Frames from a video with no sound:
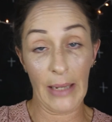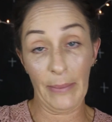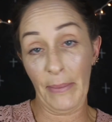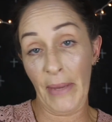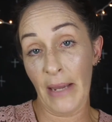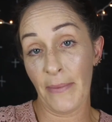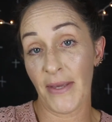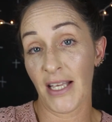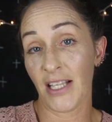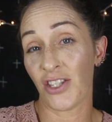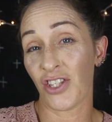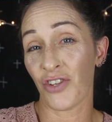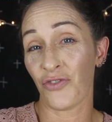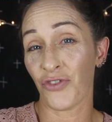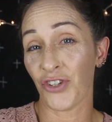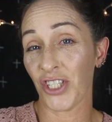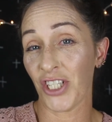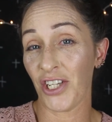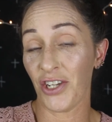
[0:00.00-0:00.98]
maybe it's a
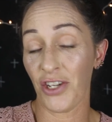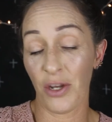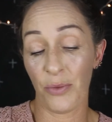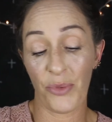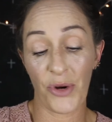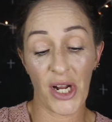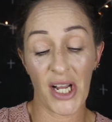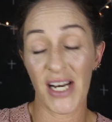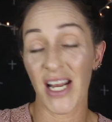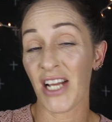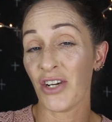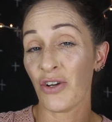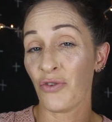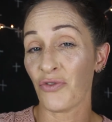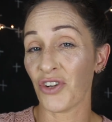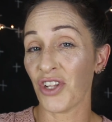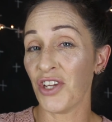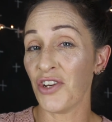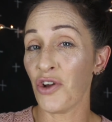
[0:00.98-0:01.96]
really good brand. I
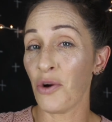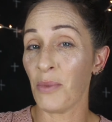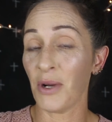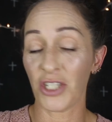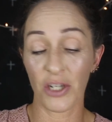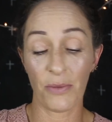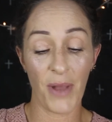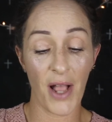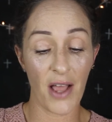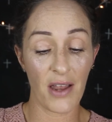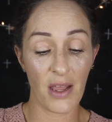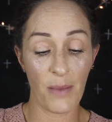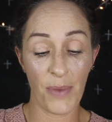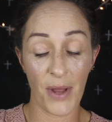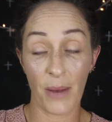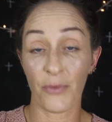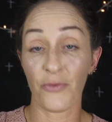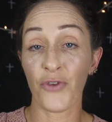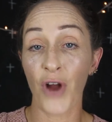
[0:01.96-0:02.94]
don't really know much about it,
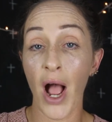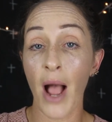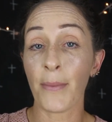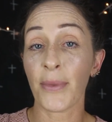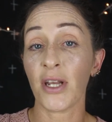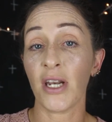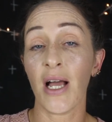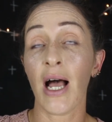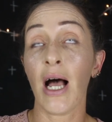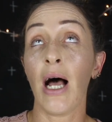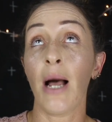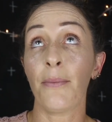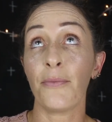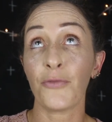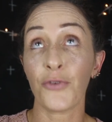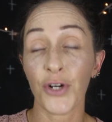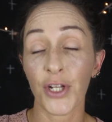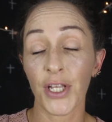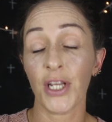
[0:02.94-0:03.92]
but
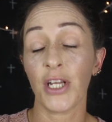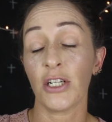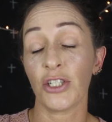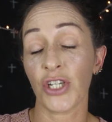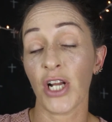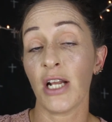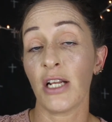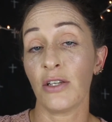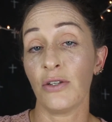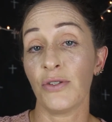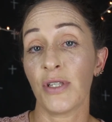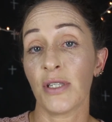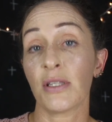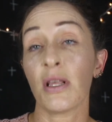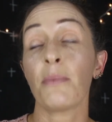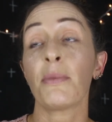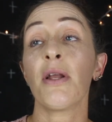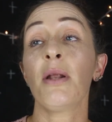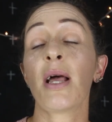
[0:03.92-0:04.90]
I'm really gonna try to use this.
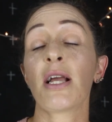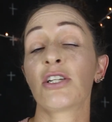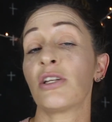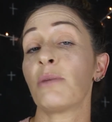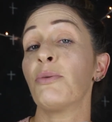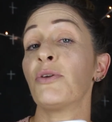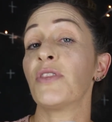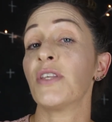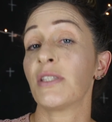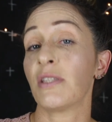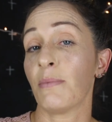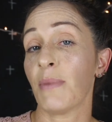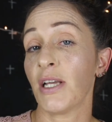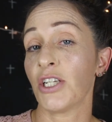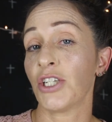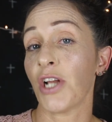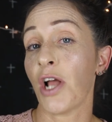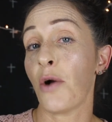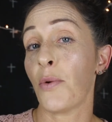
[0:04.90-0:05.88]
I'm gonna actually put this in my
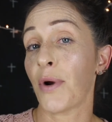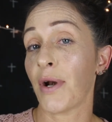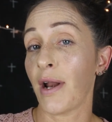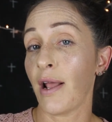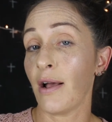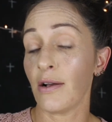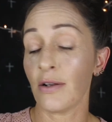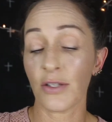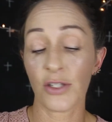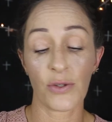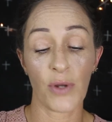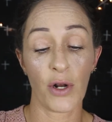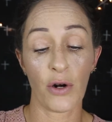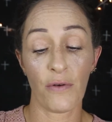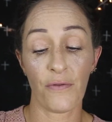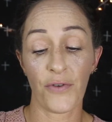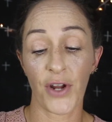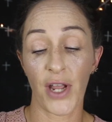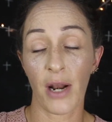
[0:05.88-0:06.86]
shower now so I
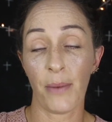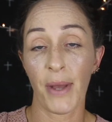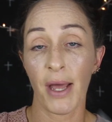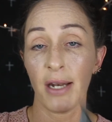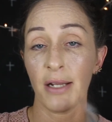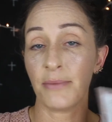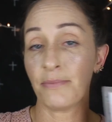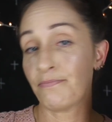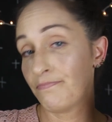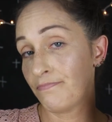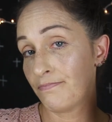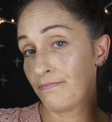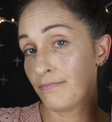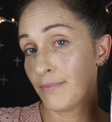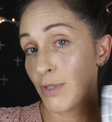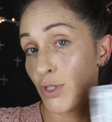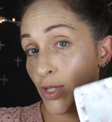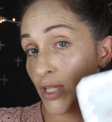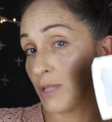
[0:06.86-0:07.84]
don't forget about it.
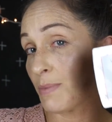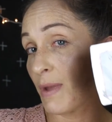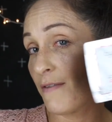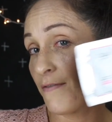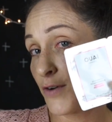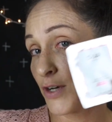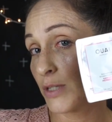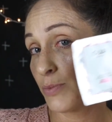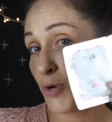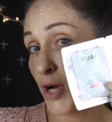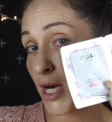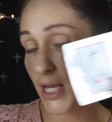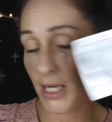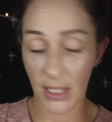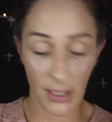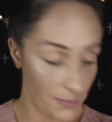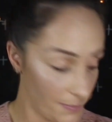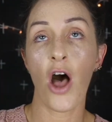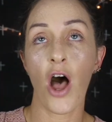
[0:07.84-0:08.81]
So this is my first
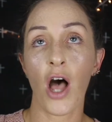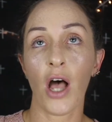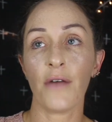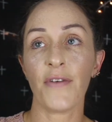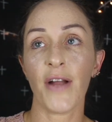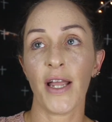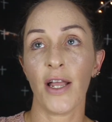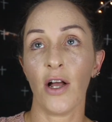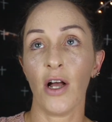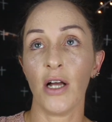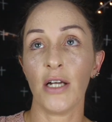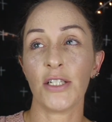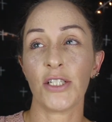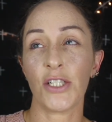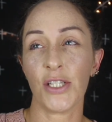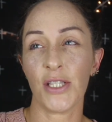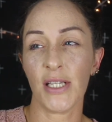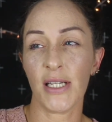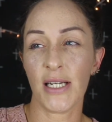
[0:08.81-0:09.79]
product. All right, on
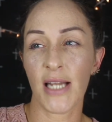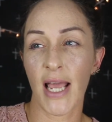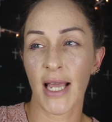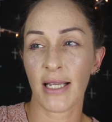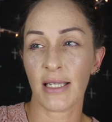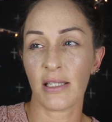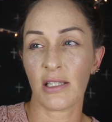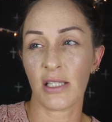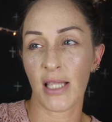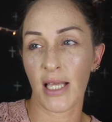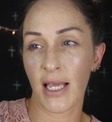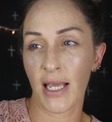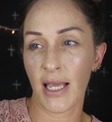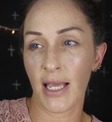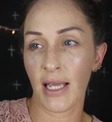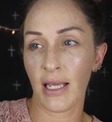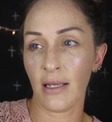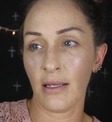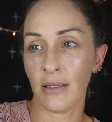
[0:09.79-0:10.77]
to the next
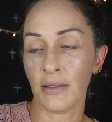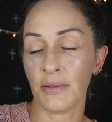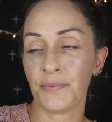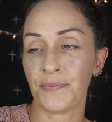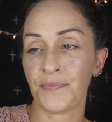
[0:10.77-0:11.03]
thing.